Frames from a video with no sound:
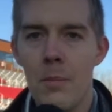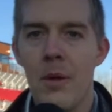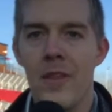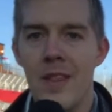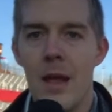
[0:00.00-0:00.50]

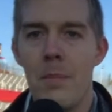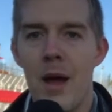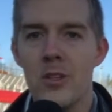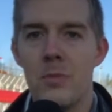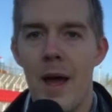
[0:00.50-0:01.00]
but then they
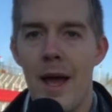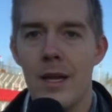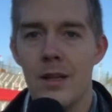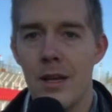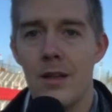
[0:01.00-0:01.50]
bounce
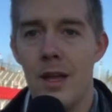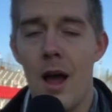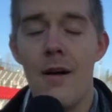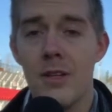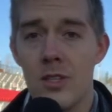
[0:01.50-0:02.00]
back. They
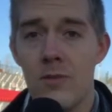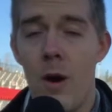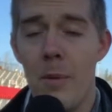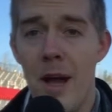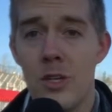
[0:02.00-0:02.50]
obviously
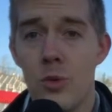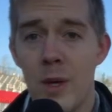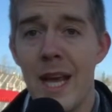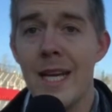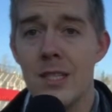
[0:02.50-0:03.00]
fall behind
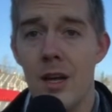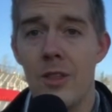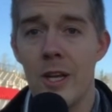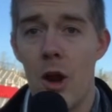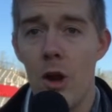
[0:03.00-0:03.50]

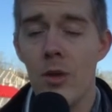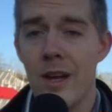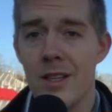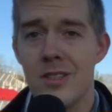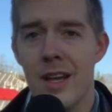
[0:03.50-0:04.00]
28-0 early
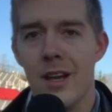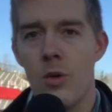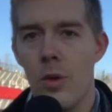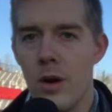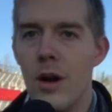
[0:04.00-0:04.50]
in the second
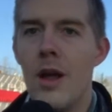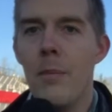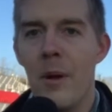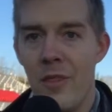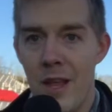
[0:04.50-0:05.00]
quarter,
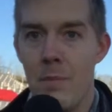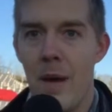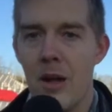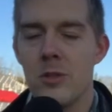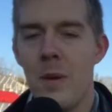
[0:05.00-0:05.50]
but then
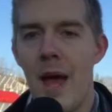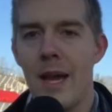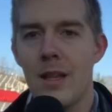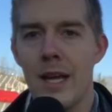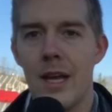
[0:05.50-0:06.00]
bounce
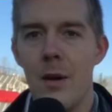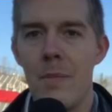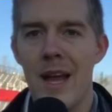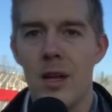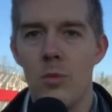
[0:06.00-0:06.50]
back, and they come
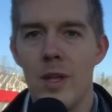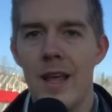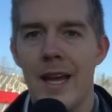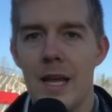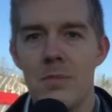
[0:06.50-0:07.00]
back and win
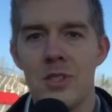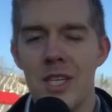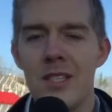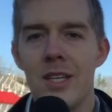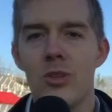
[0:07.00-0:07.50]
that game
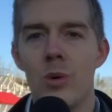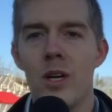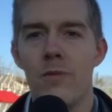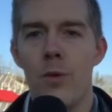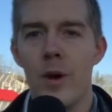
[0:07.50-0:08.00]

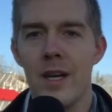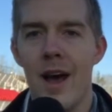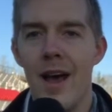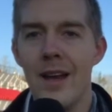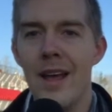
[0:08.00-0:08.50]

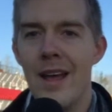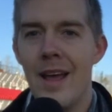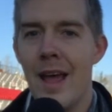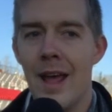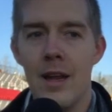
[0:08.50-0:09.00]
63-49.
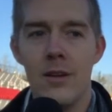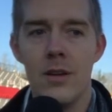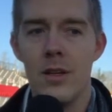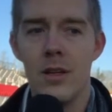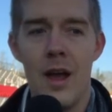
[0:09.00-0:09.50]
And
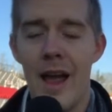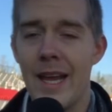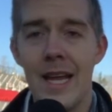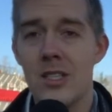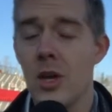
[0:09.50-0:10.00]
I
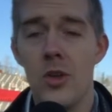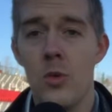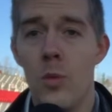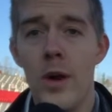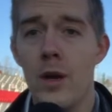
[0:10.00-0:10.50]
can't tell
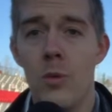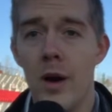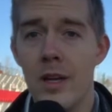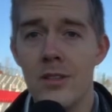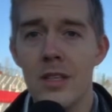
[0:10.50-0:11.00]
you what it
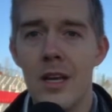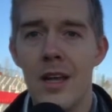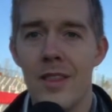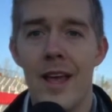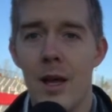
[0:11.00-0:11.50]
was
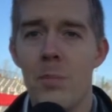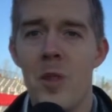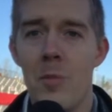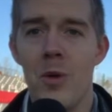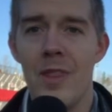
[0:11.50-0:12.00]
that helped
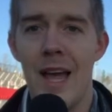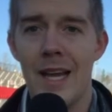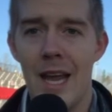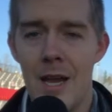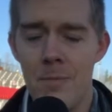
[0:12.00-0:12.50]
them win
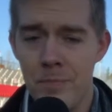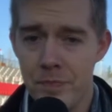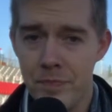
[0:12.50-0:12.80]
that game,